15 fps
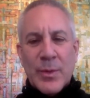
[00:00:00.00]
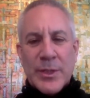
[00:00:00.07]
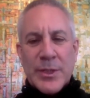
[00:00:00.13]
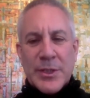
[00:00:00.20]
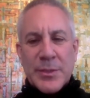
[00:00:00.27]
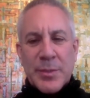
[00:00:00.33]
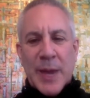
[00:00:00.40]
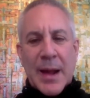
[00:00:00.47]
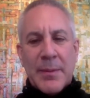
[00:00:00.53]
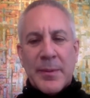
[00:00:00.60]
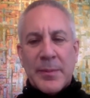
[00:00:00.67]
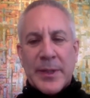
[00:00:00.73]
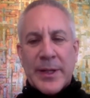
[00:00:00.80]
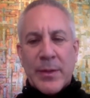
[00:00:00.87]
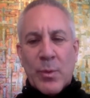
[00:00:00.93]
which is
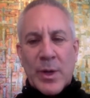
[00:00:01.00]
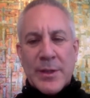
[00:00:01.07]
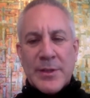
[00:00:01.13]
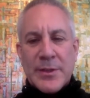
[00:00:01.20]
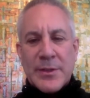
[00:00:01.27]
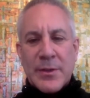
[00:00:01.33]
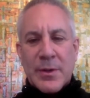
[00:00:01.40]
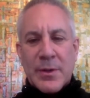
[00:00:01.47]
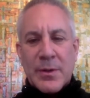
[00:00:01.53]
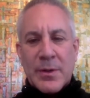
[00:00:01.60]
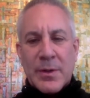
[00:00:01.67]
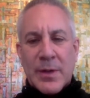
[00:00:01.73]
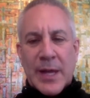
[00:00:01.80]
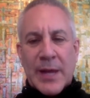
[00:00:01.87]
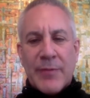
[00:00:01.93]
probably once
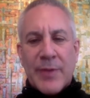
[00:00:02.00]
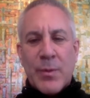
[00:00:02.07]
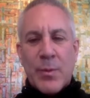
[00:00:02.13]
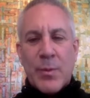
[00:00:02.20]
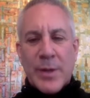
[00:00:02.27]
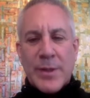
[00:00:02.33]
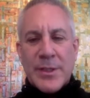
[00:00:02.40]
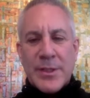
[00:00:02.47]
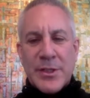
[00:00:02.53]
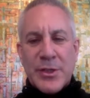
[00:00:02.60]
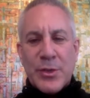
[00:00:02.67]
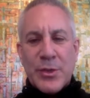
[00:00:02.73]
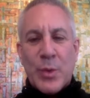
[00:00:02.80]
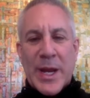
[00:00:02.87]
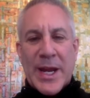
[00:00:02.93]
or every 1 to
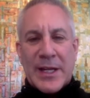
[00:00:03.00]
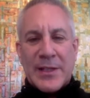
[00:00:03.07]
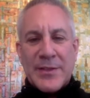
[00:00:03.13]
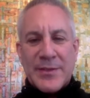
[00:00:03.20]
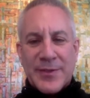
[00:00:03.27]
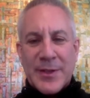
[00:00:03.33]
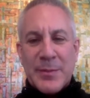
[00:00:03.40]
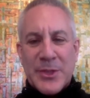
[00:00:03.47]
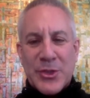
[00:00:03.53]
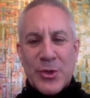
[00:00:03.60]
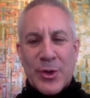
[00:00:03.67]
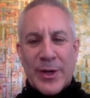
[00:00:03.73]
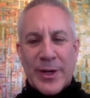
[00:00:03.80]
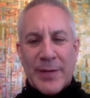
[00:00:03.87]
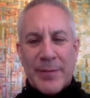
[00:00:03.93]
2 weeks for the
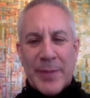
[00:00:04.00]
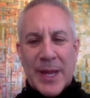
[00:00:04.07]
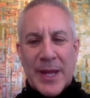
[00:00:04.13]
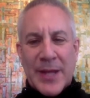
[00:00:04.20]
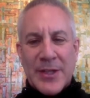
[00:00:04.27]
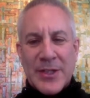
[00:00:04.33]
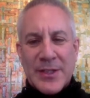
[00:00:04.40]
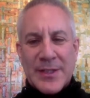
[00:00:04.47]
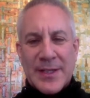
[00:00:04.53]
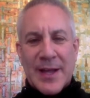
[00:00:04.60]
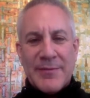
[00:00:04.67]
majority of patients.